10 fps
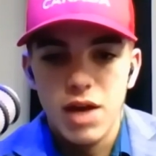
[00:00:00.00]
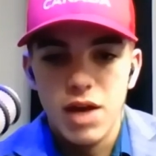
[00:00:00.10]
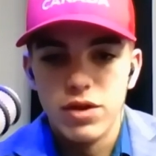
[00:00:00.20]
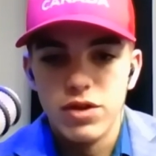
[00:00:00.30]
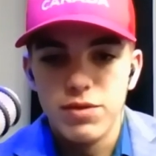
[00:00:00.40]
I
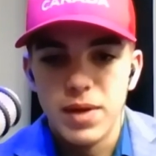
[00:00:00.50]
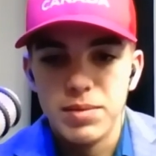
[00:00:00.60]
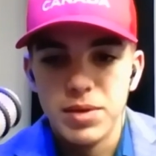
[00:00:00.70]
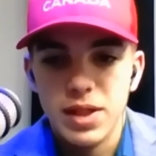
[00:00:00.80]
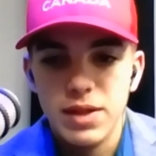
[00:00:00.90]
voiced
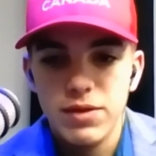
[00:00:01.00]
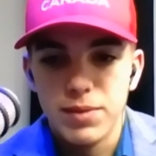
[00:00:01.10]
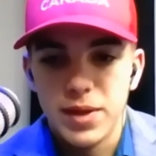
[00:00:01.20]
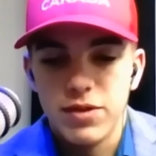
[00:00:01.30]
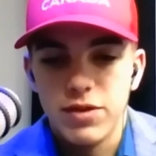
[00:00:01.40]
my beliefs,
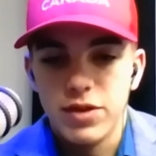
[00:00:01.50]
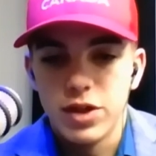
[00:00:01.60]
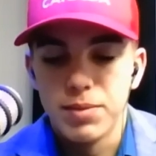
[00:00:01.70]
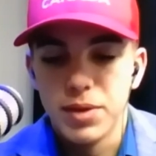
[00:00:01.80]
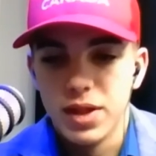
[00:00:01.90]
my
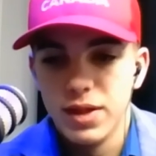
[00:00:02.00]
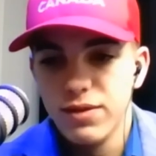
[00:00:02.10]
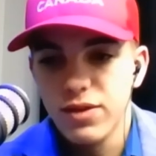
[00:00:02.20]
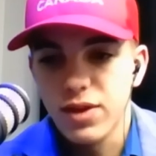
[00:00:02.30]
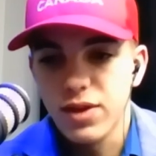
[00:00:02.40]
sincere
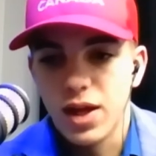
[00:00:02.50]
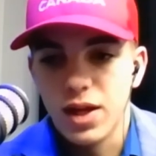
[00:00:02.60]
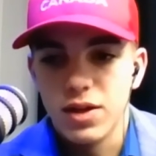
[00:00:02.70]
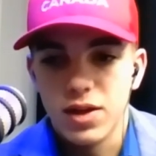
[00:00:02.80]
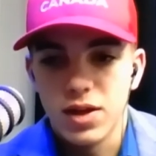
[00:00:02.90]
beliefs,
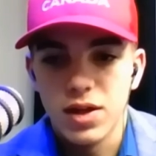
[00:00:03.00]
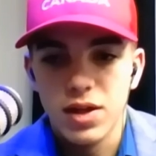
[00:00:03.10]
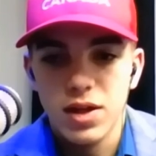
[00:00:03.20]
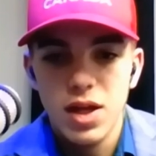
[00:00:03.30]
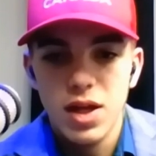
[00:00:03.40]
and
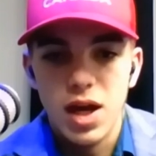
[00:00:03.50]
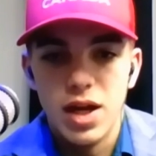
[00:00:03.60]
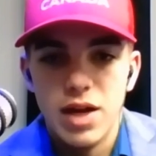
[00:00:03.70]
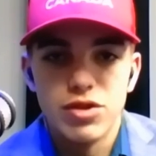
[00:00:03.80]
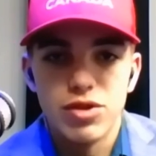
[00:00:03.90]
I
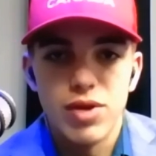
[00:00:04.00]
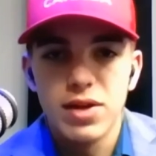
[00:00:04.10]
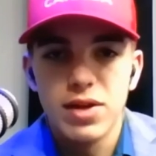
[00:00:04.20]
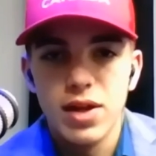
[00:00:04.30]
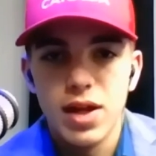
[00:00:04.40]
never
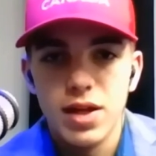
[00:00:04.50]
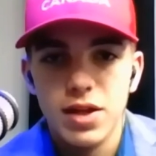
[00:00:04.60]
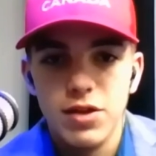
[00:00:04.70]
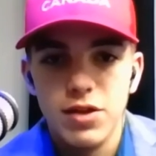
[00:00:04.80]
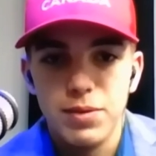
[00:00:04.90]
directed at
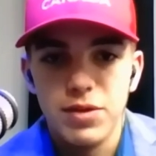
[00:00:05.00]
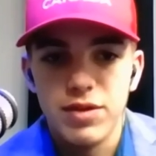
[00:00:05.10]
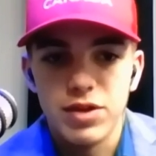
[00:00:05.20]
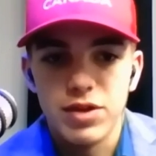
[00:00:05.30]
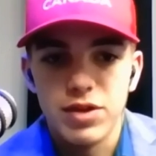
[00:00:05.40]
a
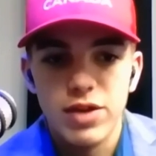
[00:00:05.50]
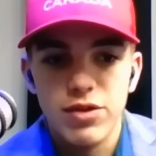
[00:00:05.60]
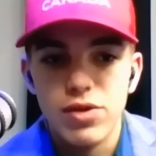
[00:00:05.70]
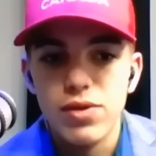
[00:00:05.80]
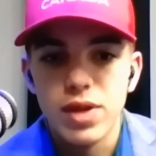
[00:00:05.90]
specific
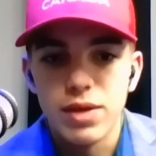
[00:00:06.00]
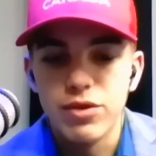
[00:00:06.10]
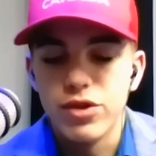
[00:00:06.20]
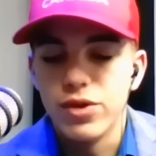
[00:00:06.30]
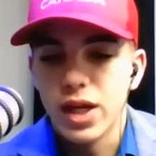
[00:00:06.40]
trans student that
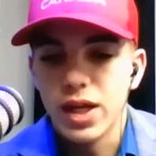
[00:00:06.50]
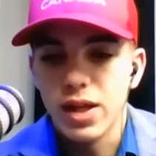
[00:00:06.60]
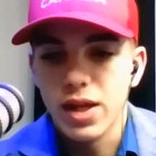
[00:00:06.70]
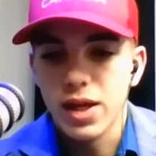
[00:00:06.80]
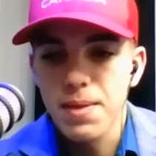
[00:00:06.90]
was doing
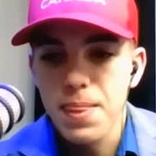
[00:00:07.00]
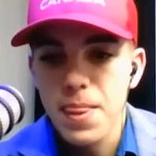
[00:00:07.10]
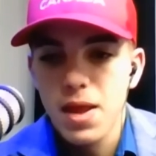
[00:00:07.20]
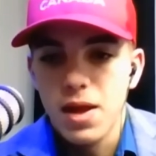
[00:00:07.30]
anything.